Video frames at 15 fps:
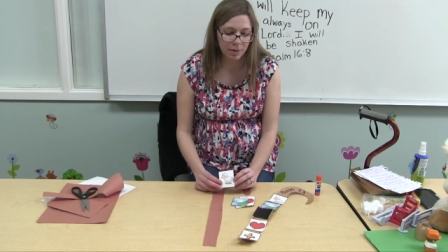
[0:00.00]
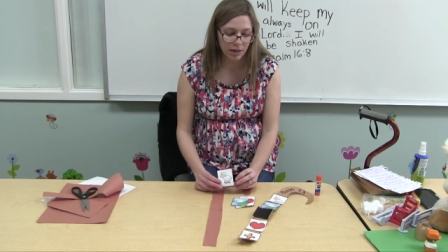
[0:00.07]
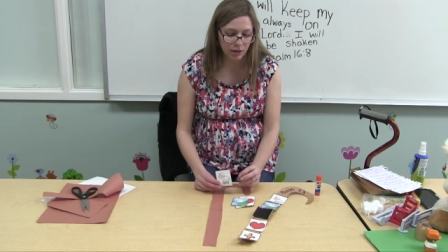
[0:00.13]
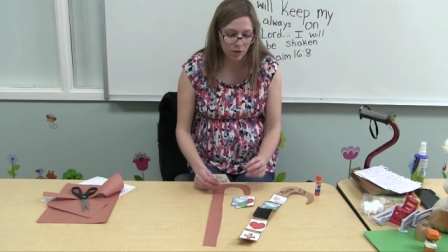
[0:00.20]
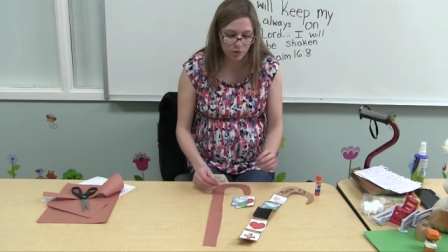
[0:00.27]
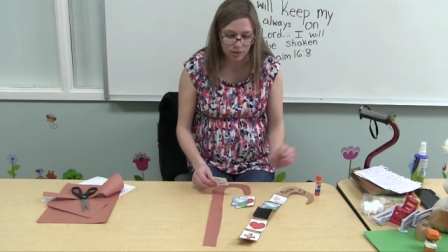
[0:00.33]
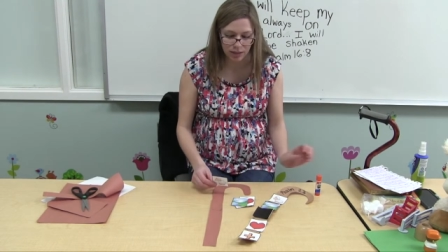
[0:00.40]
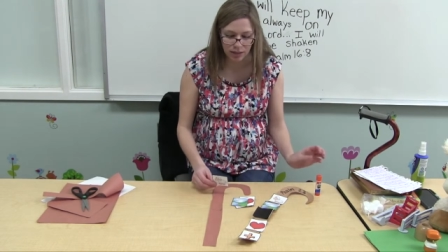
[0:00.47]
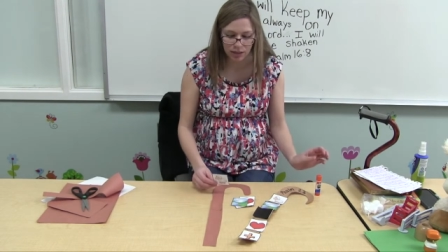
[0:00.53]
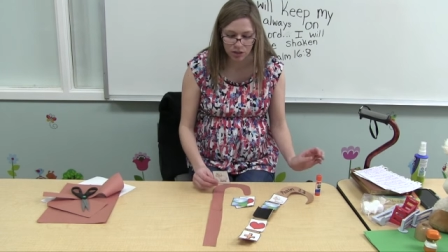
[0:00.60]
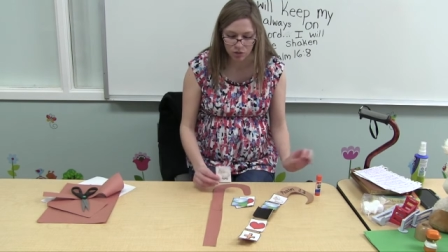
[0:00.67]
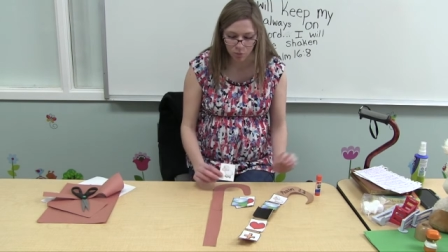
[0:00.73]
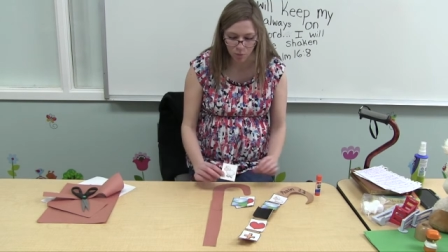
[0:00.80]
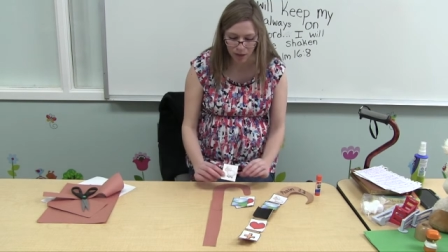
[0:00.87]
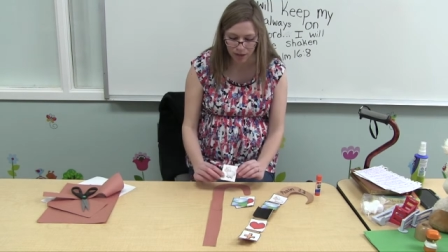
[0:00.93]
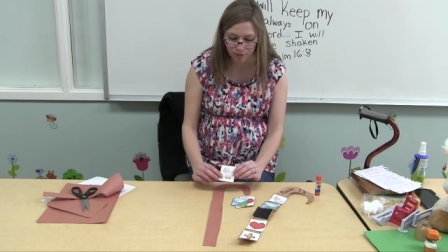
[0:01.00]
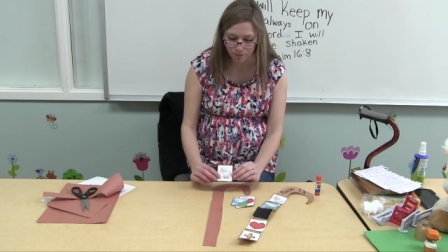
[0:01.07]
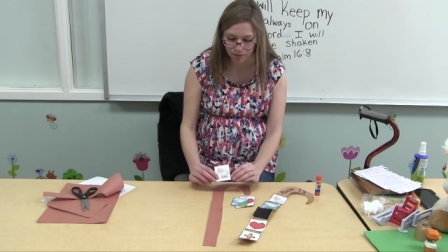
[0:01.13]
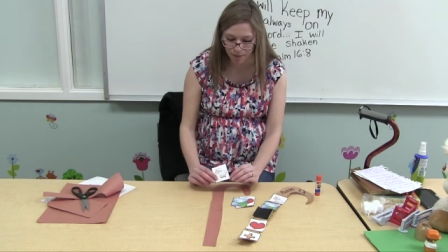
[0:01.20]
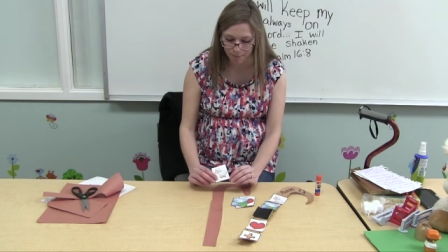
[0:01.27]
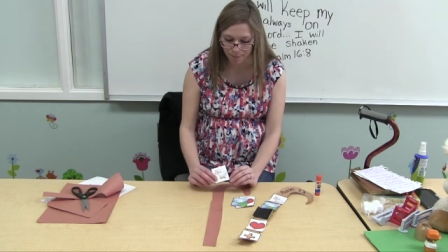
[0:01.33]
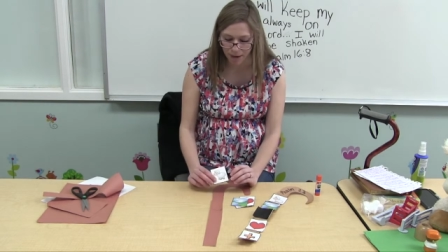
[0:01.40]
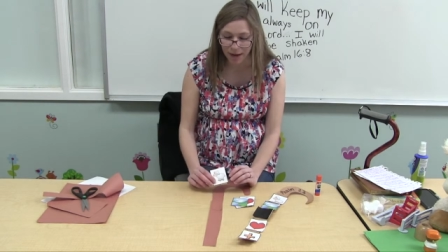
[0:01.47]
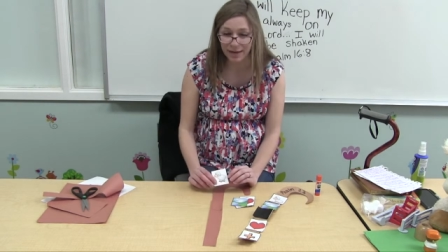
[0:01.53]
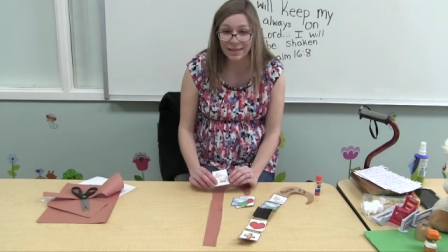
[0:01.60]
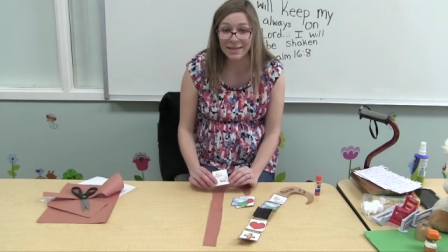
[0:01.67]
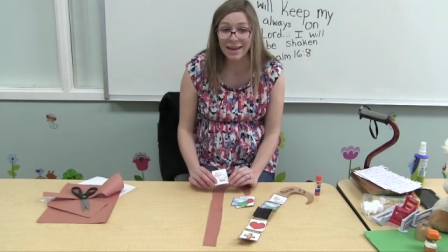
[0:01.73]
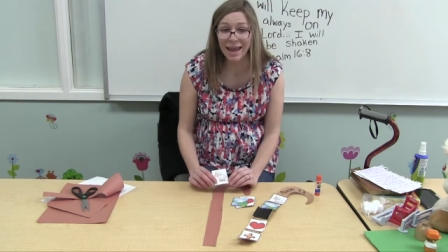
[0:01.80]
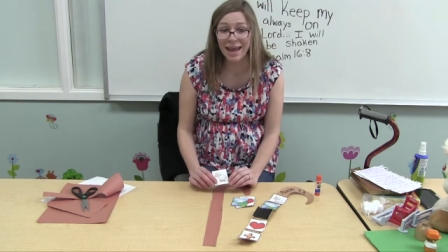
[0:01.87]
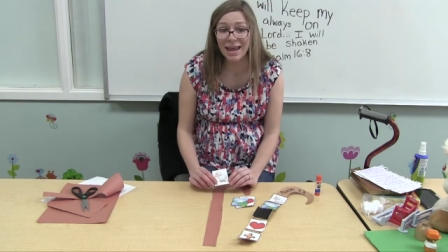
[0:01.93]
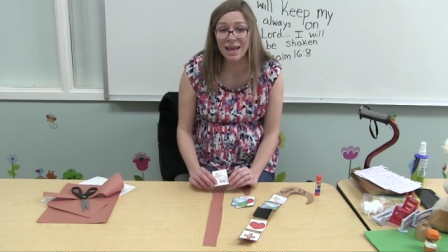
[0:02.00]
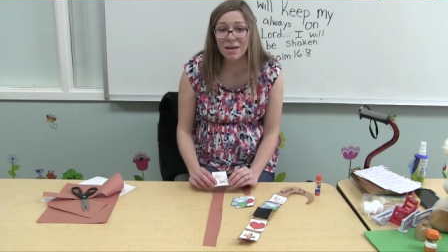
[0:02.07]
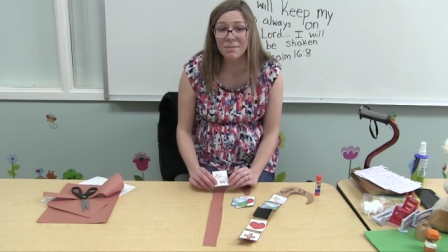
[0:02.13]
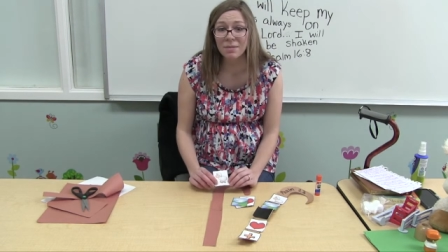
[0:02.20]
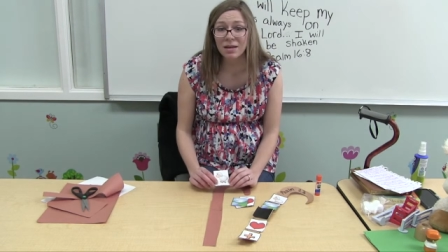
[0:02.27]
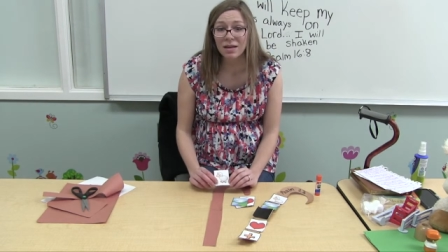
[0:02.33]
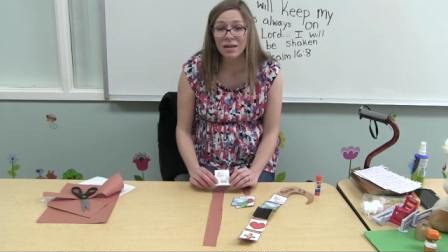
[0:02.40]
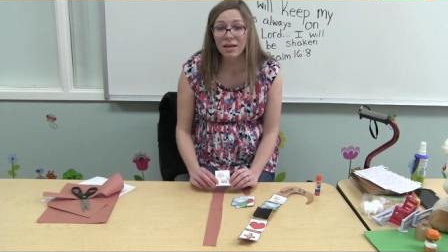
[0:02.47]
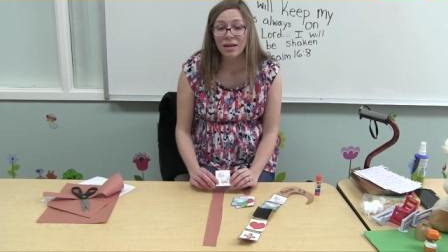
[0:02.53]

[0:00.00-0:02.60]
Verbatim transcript: He knows each one of them by name.